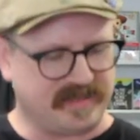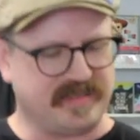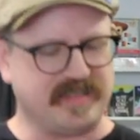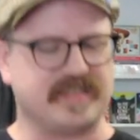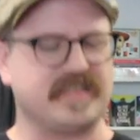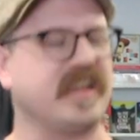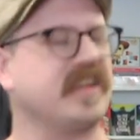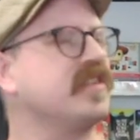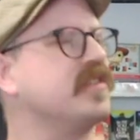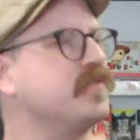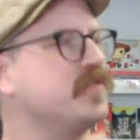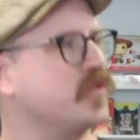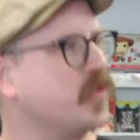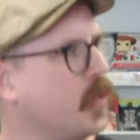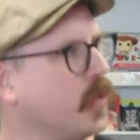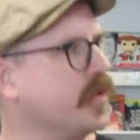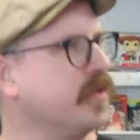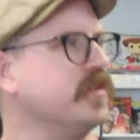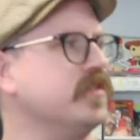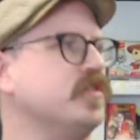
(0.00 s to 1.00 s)
detective
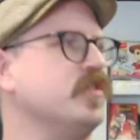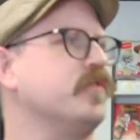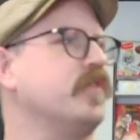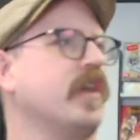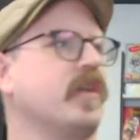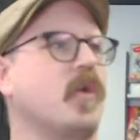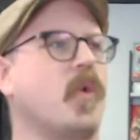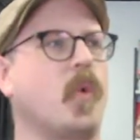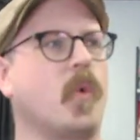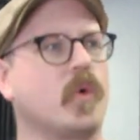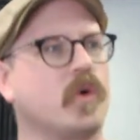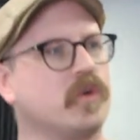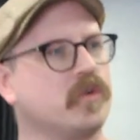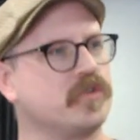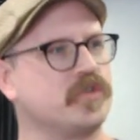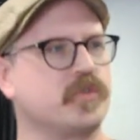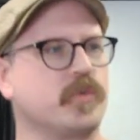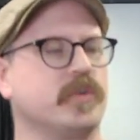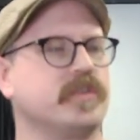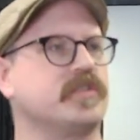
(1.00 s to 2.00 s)
stories, you've got horror
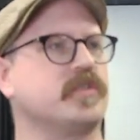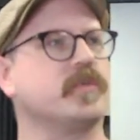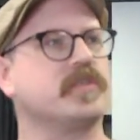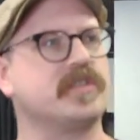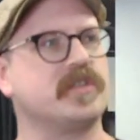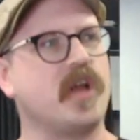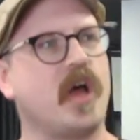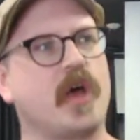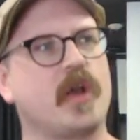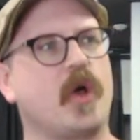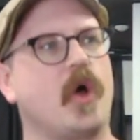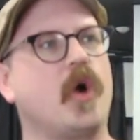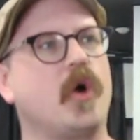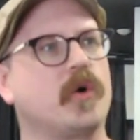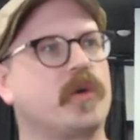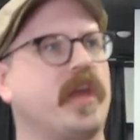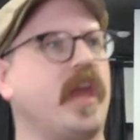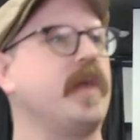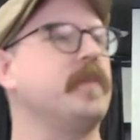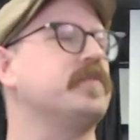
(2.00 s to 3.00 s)
stories, so it's not
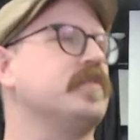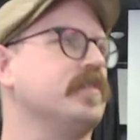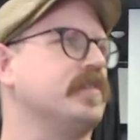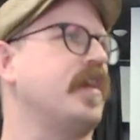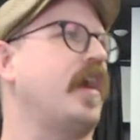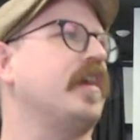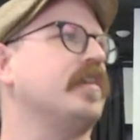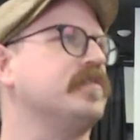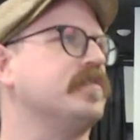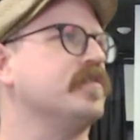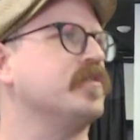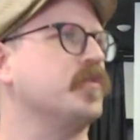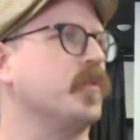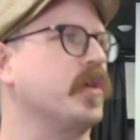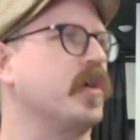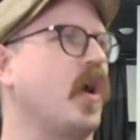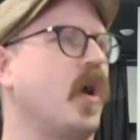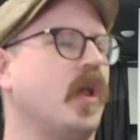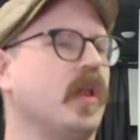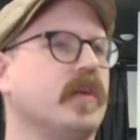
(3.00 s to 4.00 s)
all capes and tights as we
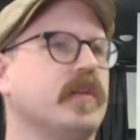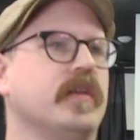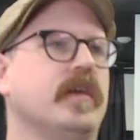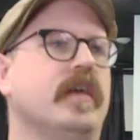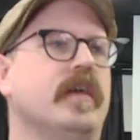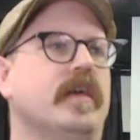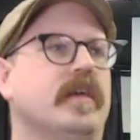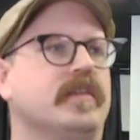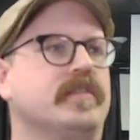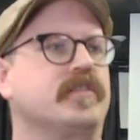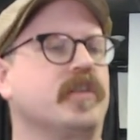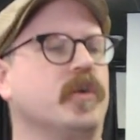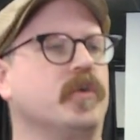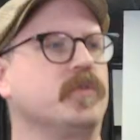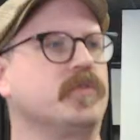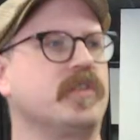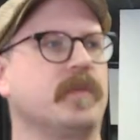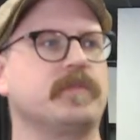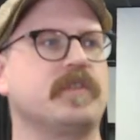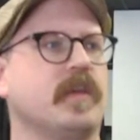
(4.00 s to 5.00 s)
call it.
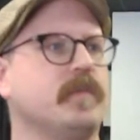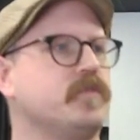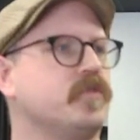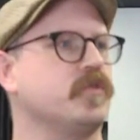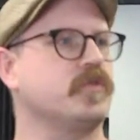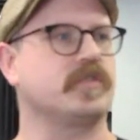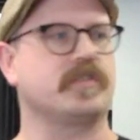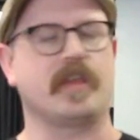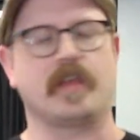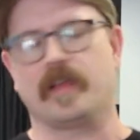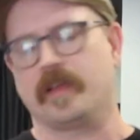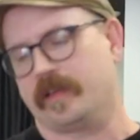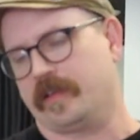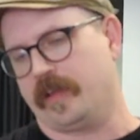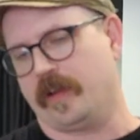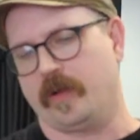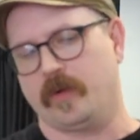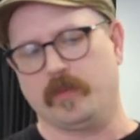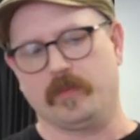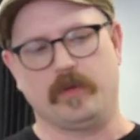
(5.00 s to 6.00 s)
So sometimes you'll say,
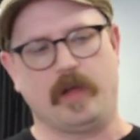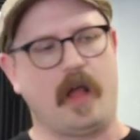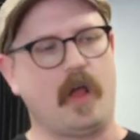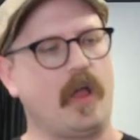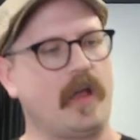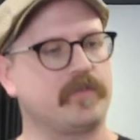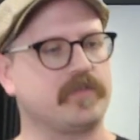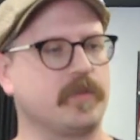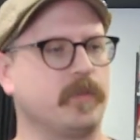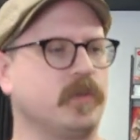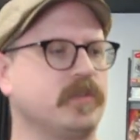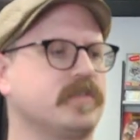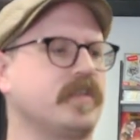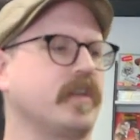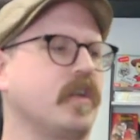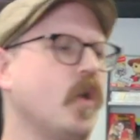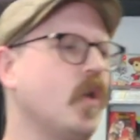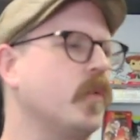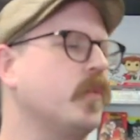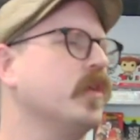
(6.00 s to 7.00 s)
I'll have someone that's
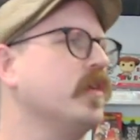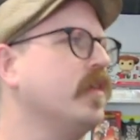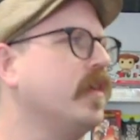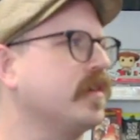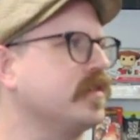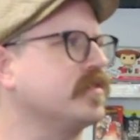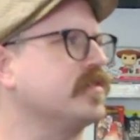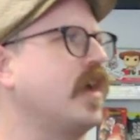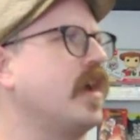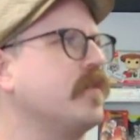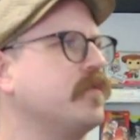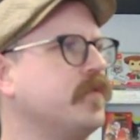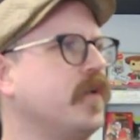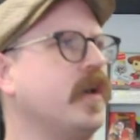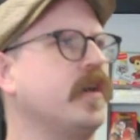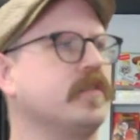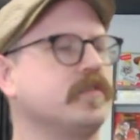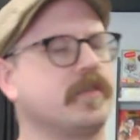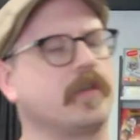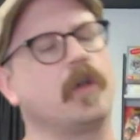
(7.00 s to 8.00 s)
like, oh, I really like
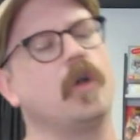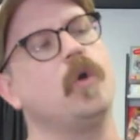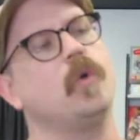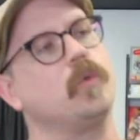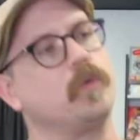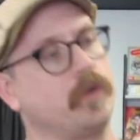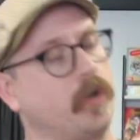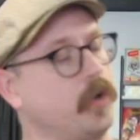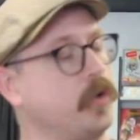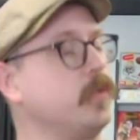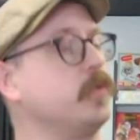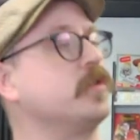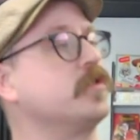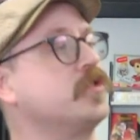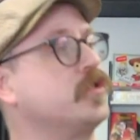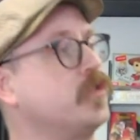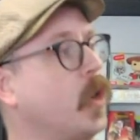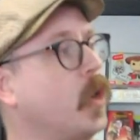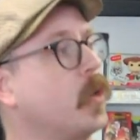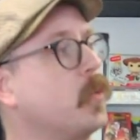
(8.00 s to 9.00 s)
sci-fi, and it's like, oh, are you into
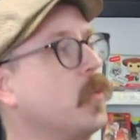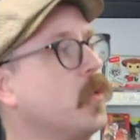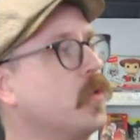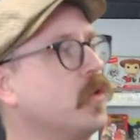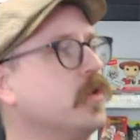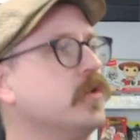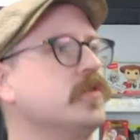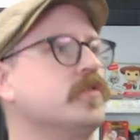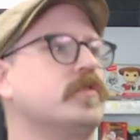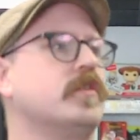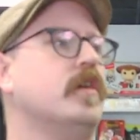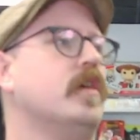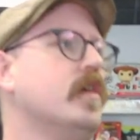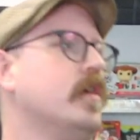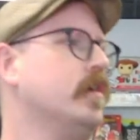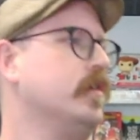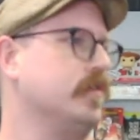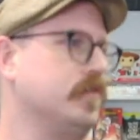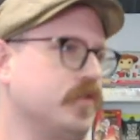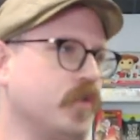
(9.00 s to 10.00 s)
Star Wars,
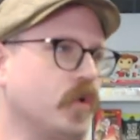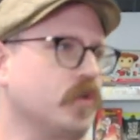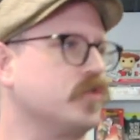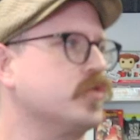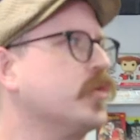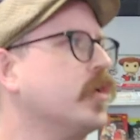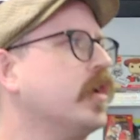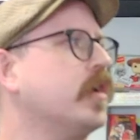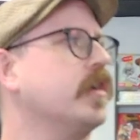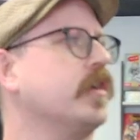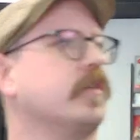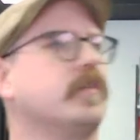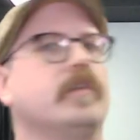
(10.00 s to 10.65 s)
Star Trek,